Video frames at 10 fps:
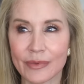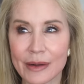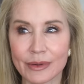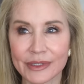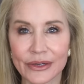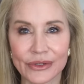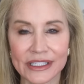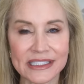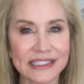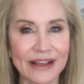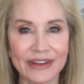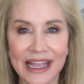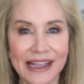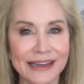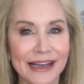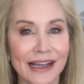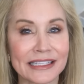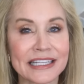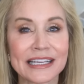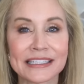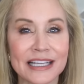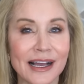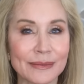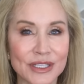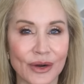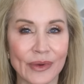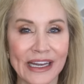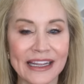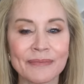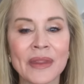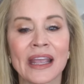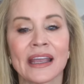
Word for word: I probably heard it 7, 8, 9, 10 times already.